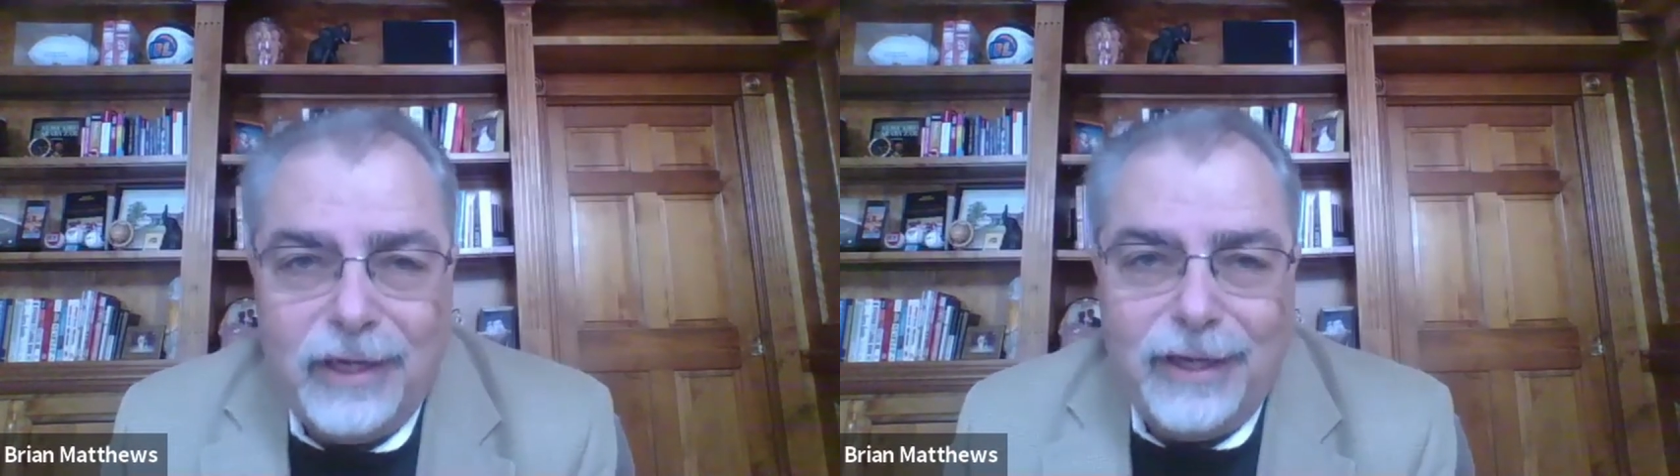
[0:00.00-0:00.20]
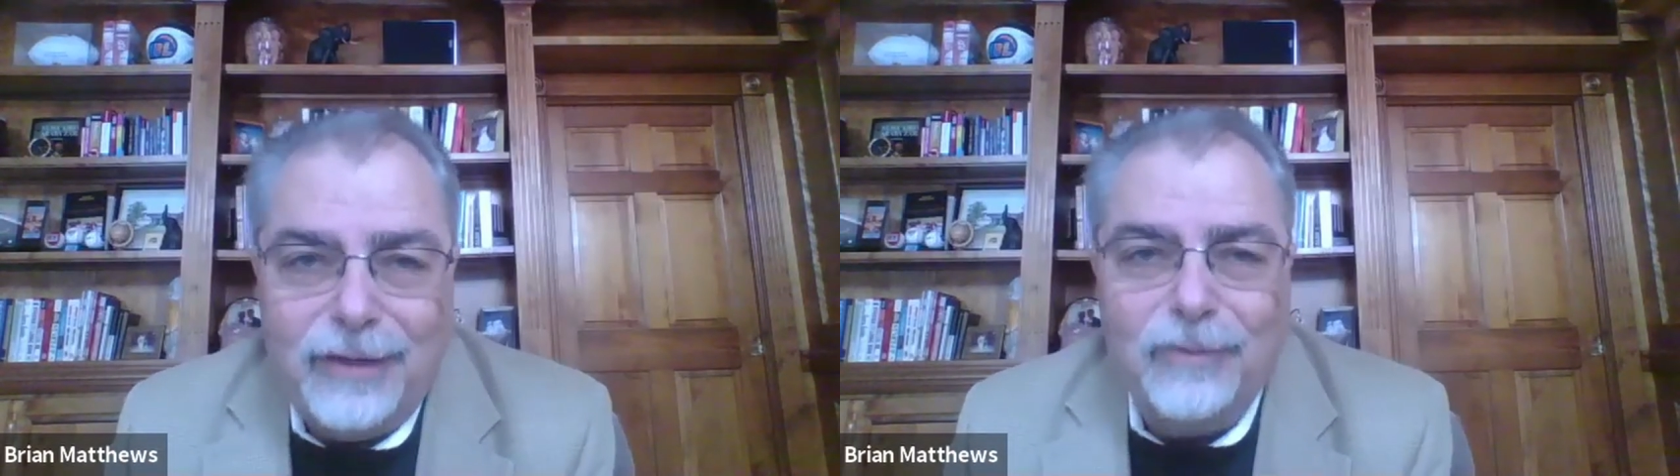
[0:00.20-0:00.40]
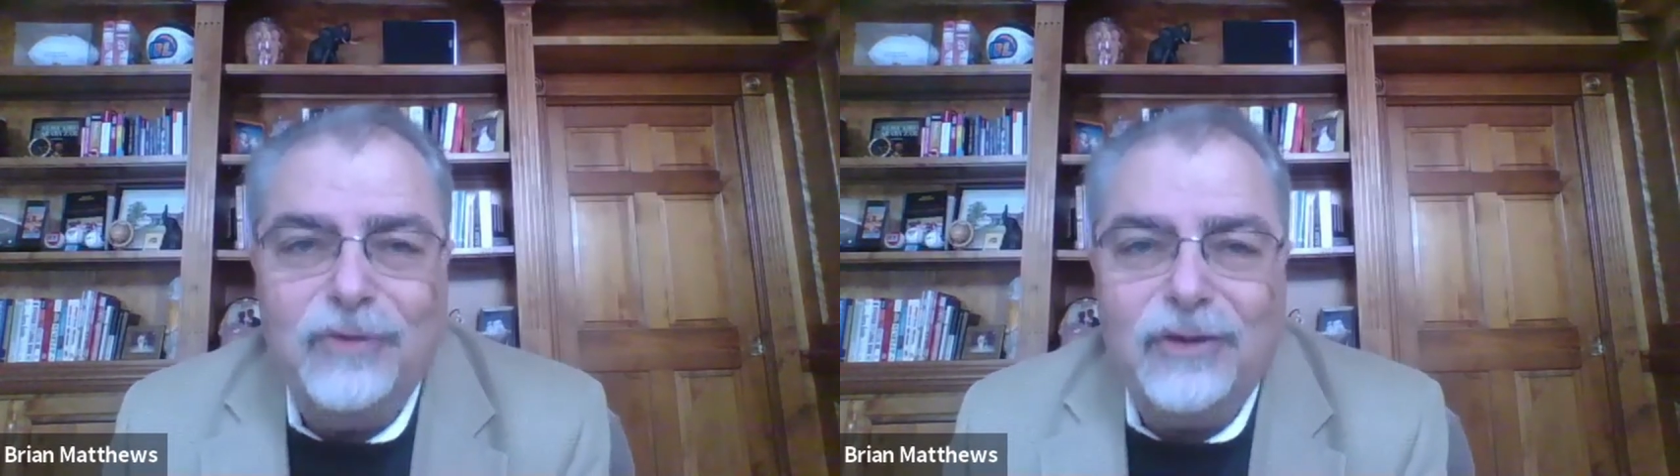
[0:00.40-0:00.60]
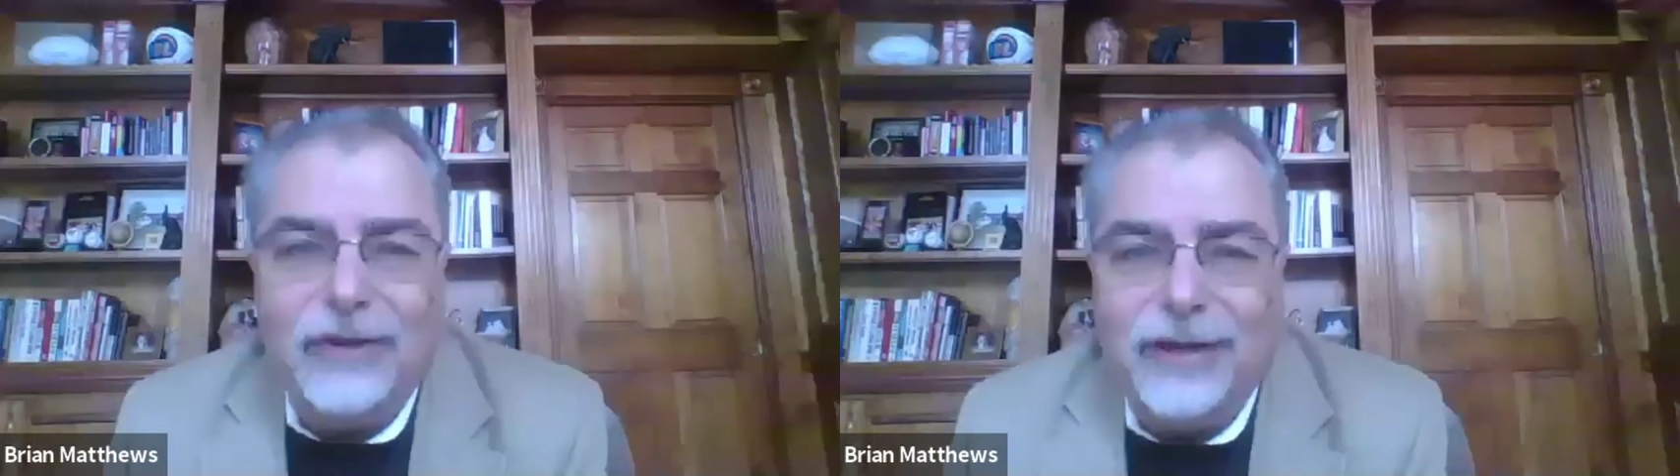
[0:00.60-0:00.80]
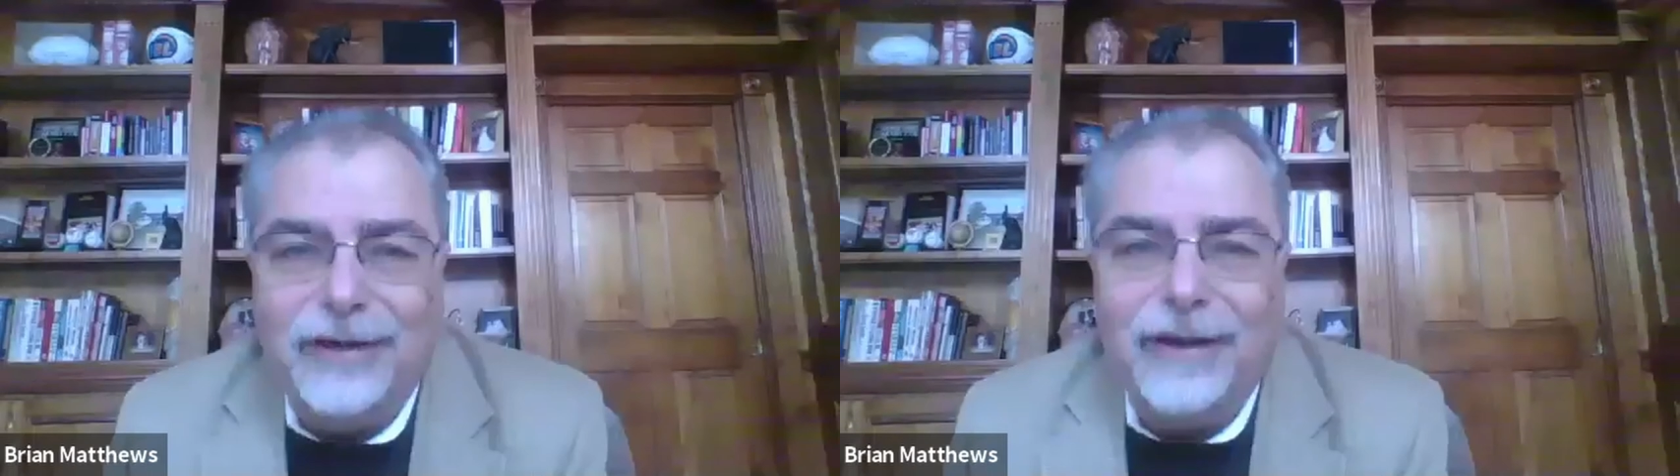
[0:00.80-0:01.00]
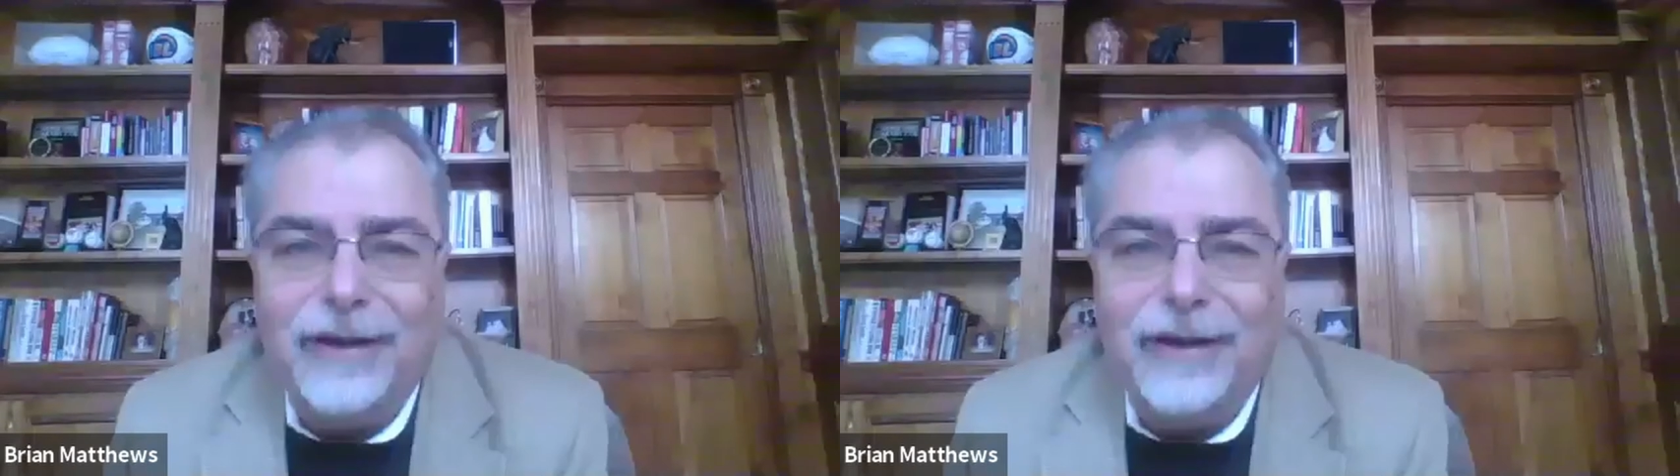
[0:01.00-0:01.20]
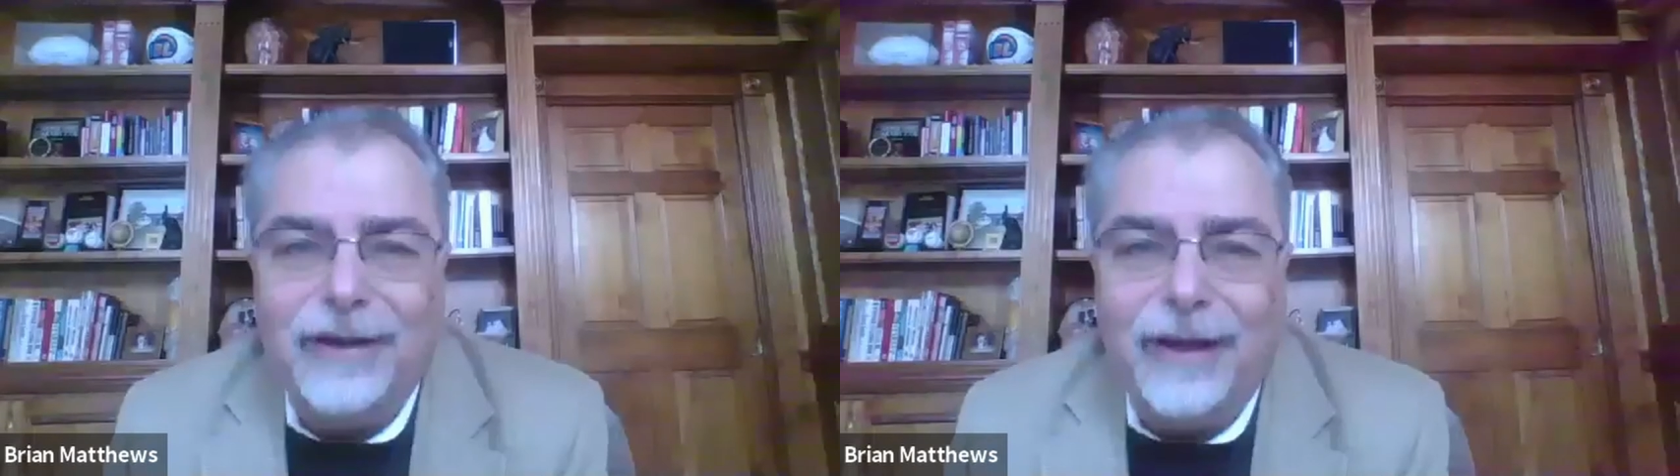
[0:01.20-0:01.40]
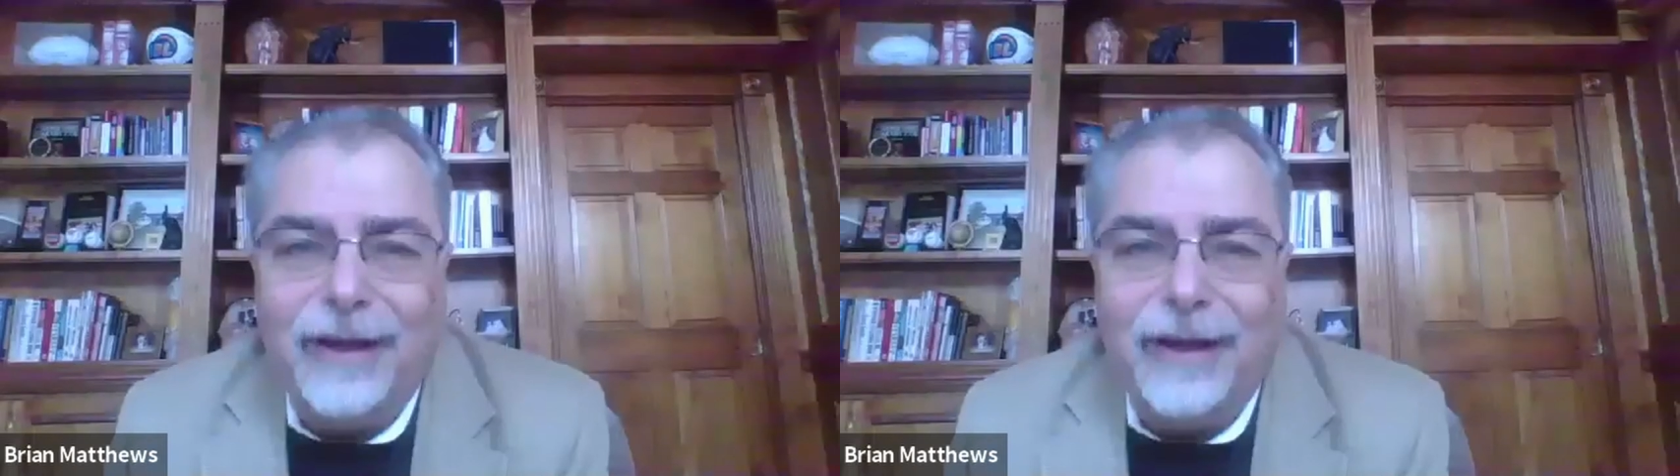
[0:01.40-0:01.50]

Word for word: teams and uh,